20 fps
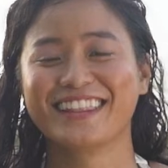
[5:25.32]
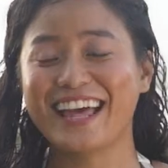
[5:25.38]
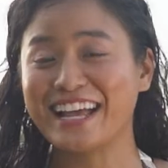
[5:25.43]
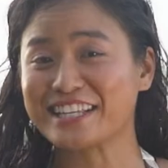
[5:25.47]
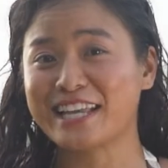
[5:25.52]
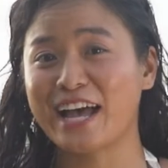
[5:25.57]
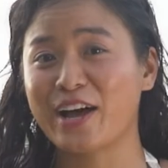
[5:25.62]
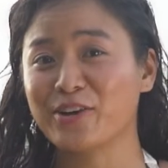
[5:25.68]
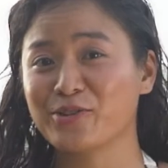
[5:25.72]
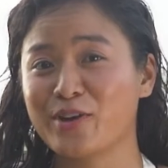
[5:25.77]
That's
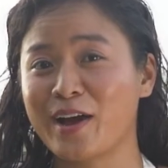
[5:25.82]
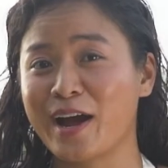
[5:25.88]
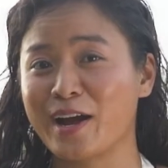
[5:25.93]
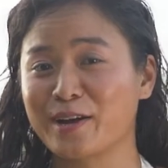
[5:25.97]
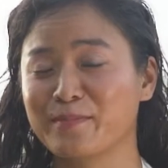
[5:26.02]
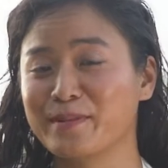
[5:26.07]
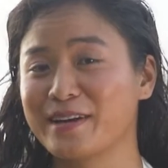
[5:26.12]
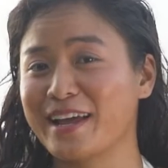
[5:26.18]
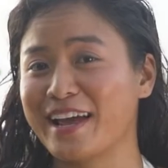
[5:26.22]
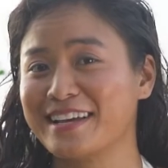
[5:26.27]
how you
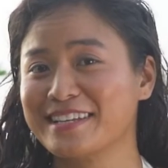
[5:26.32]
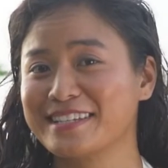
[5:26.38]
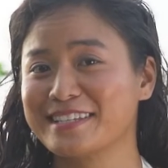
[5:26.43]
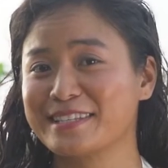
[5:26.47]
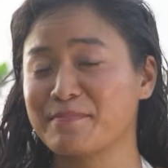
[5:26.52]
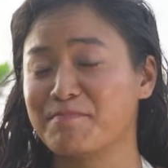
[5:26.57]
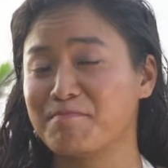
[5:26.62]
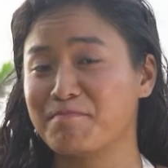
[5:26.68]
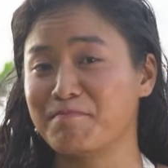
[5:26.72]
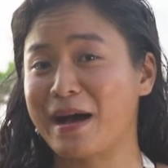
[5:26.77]
harmonize
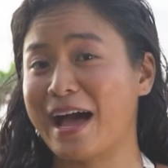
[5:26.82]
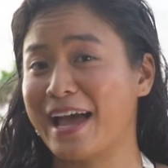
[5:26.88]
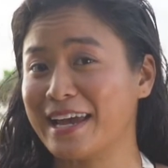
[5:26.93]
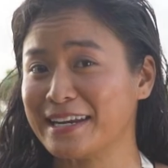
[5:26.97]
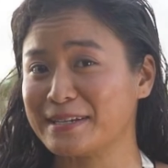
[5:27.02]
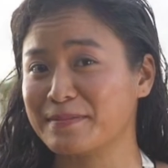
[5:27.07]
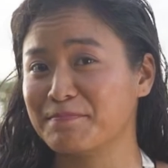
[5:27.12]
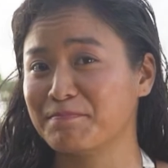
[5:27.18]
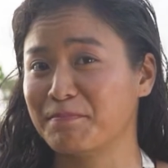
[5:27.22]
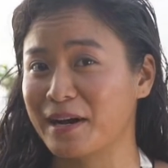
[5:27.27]
the
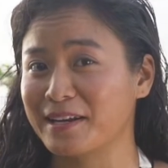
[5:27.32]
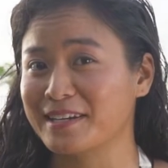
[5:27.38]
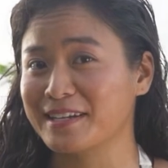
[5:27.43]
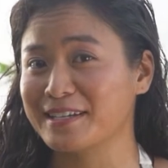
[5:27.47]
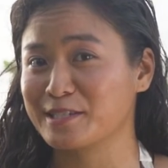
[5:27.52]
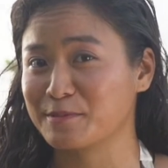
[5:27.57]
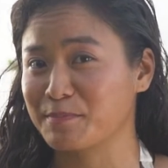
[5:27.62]
mind, body, and